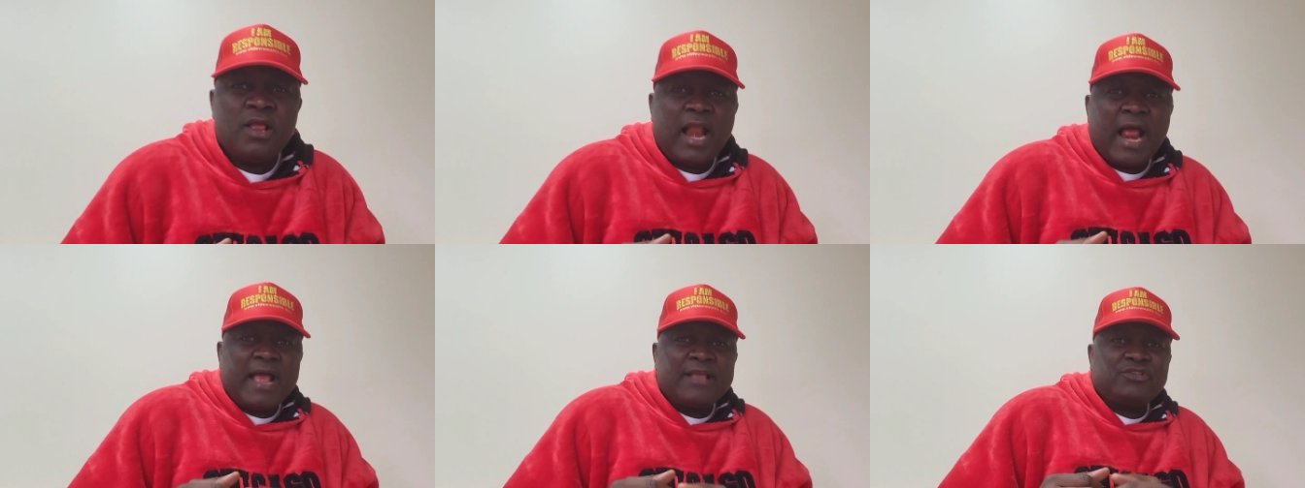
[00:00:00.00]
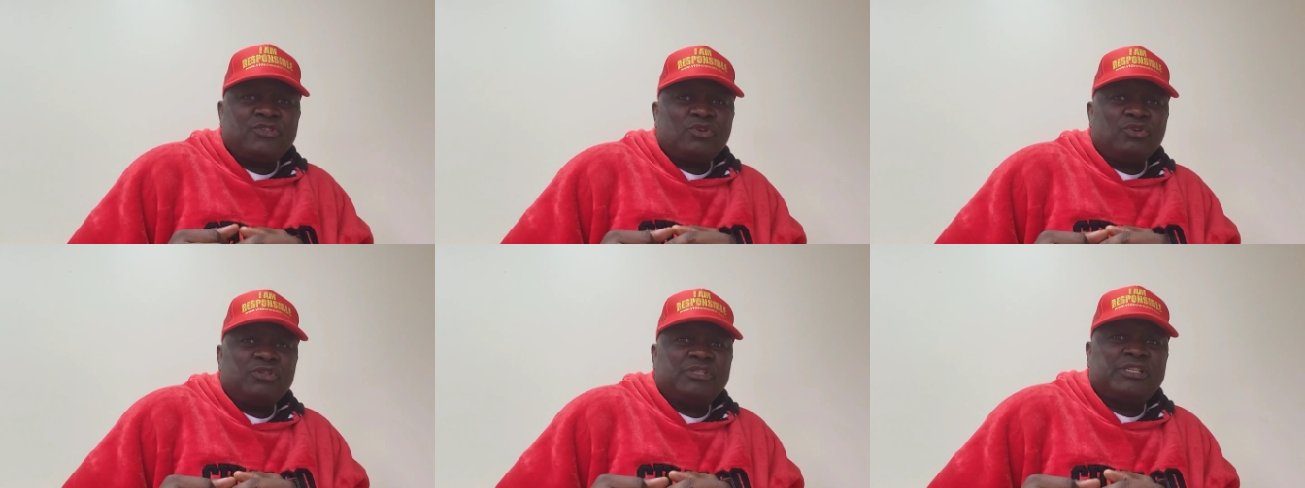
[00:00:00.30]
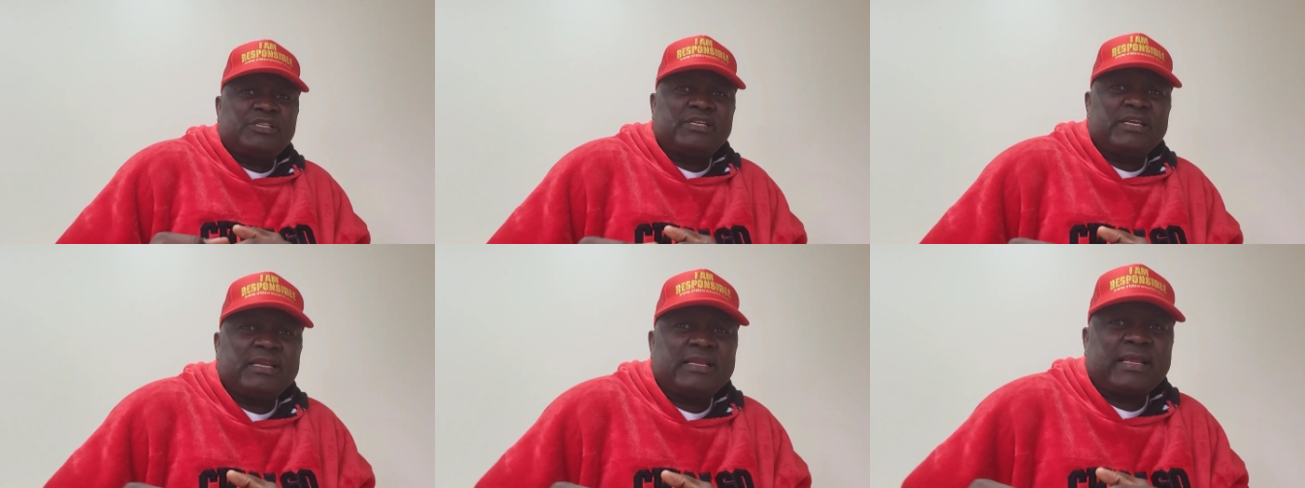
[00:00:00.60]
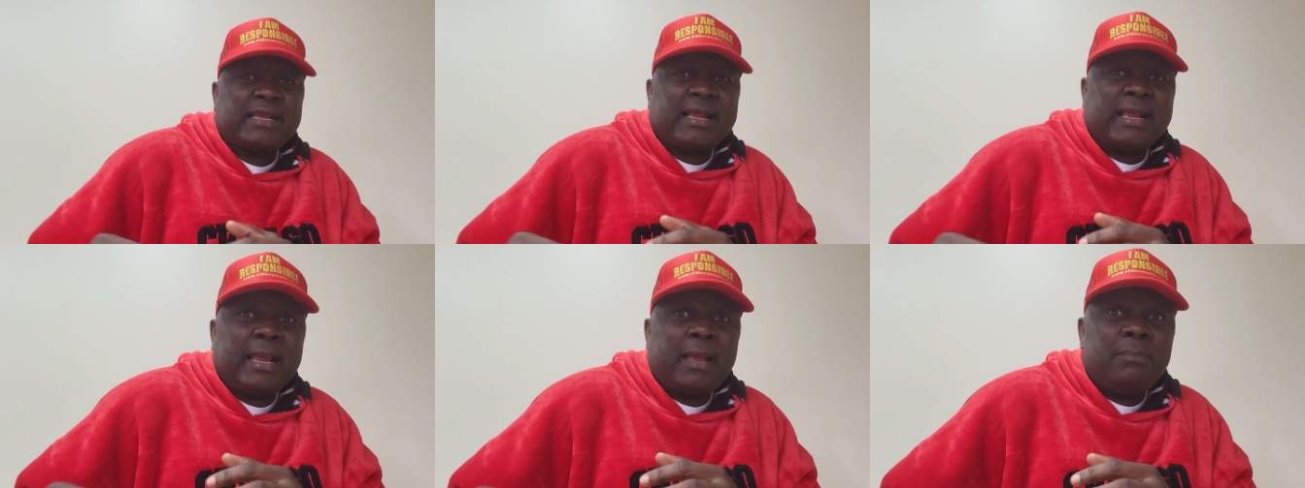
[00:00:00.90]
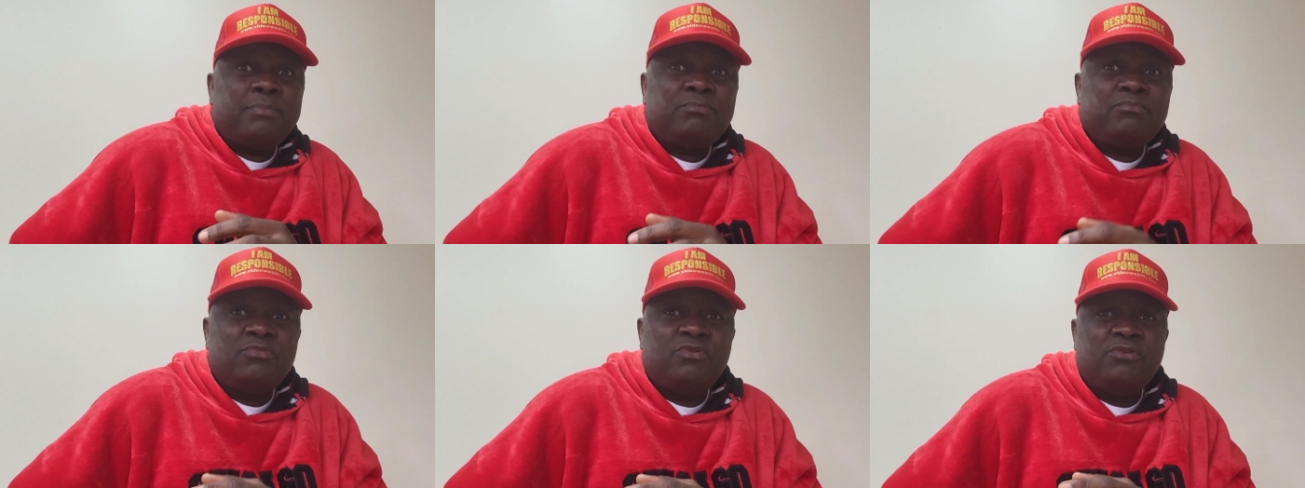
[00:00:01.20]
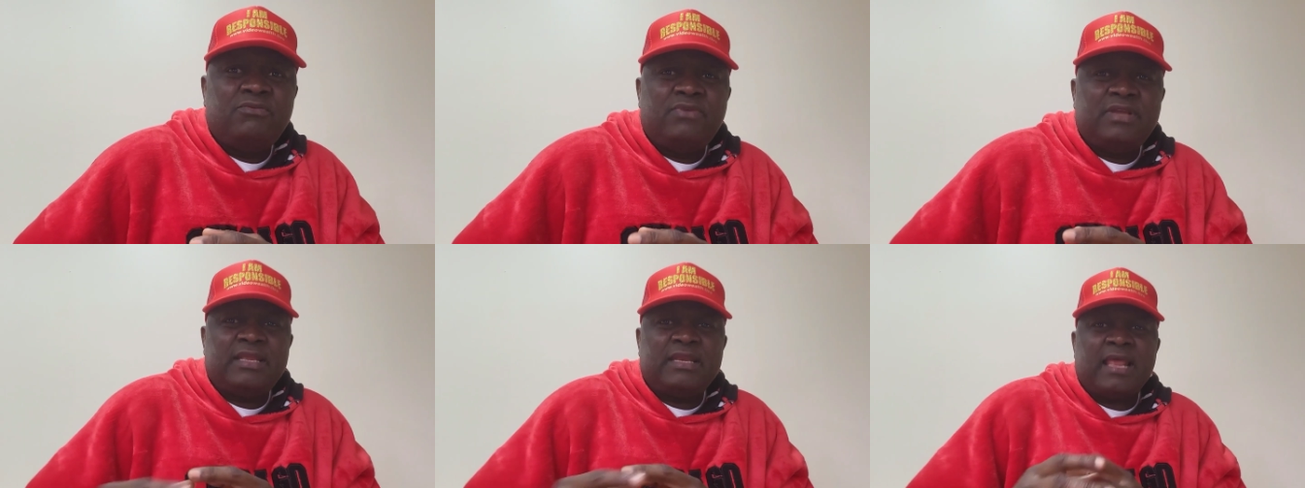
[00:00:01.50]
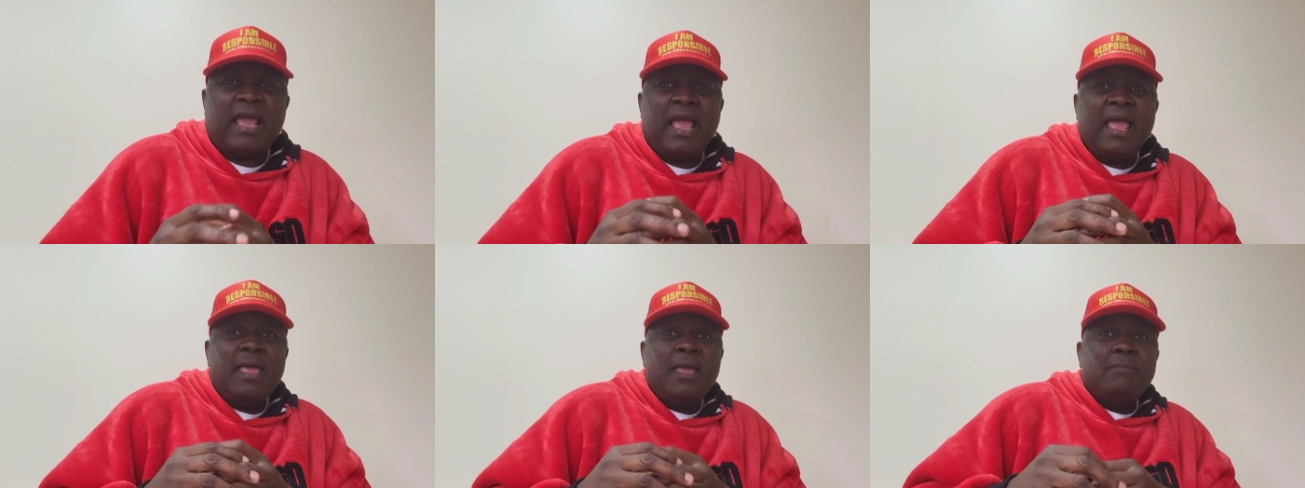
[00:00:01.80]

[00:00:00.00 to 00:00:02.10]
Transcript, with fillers: And so she kept moving.